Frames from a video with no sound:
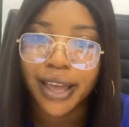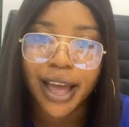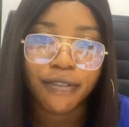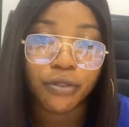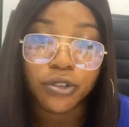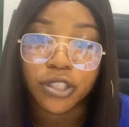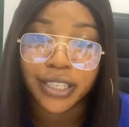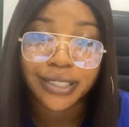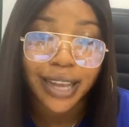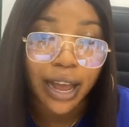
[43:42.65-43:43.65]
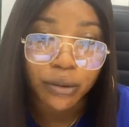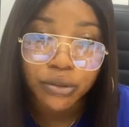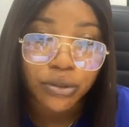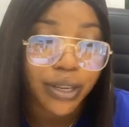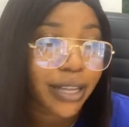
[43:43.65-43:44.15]
They have good
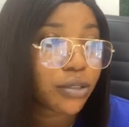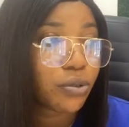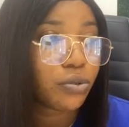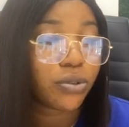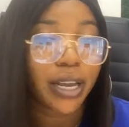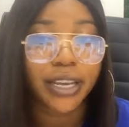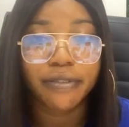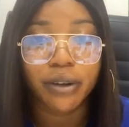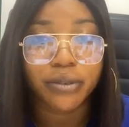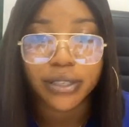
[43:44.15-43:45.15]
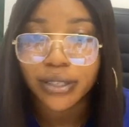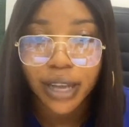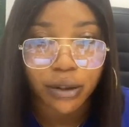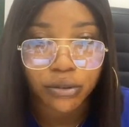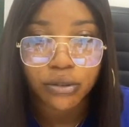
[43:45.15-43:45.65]
discounts. You get schools that give out
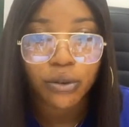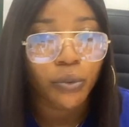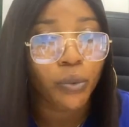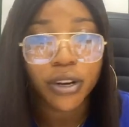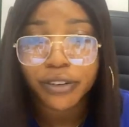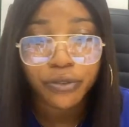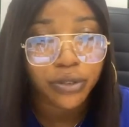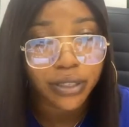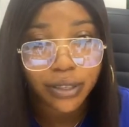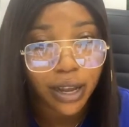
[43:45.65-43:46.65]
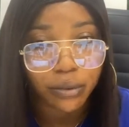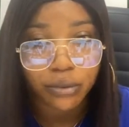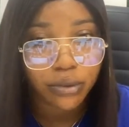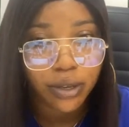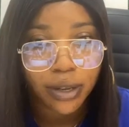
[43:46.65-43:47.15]
discounts, wonderful
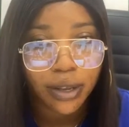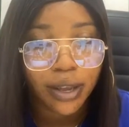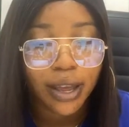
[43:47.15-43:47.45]
discounts.